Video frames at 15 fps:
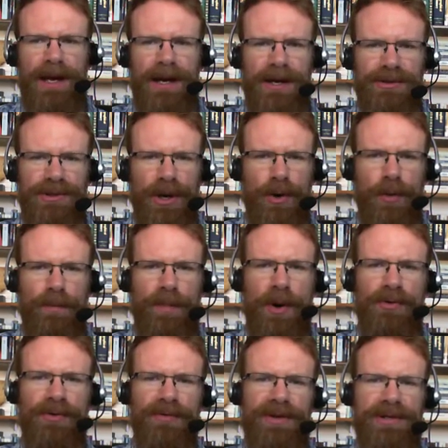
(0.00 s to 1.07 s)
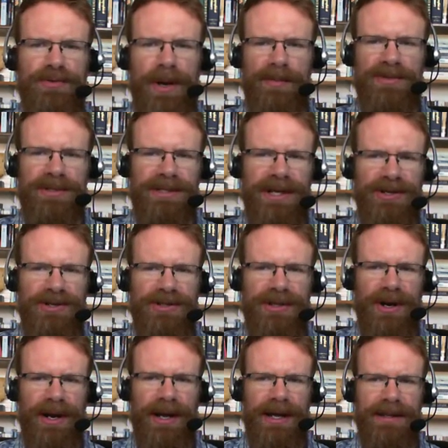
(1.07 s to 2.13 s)
Uh, to hold both of these representations
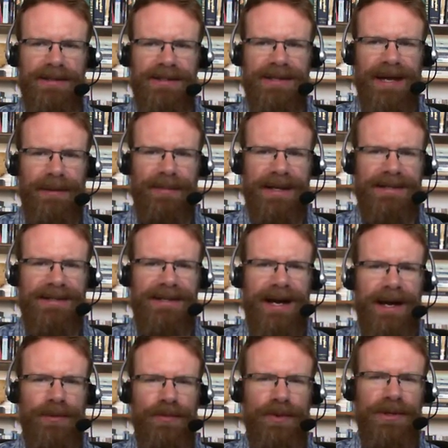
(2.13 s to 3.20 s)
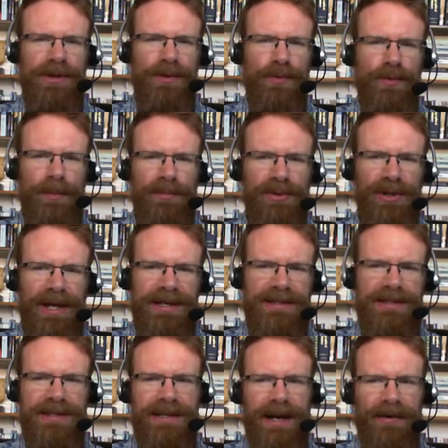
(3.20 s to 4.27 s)
in our heads side by side, we don't replace
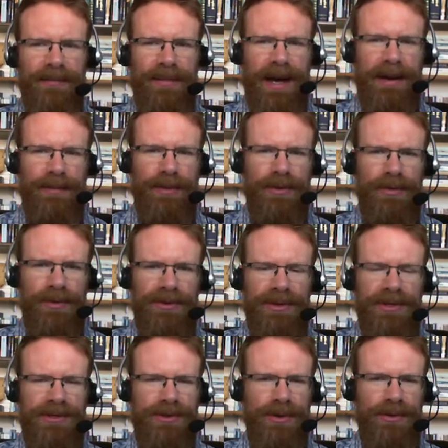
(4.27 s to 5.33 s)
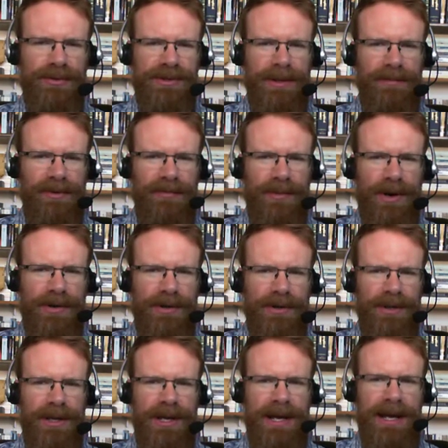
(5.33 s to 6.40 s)
the Tower of Babel with the historical Temple of
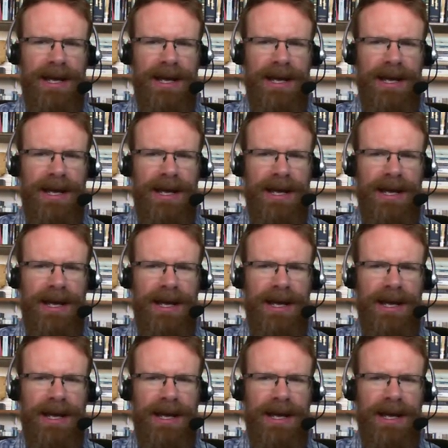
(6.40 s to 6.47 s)
Marduk.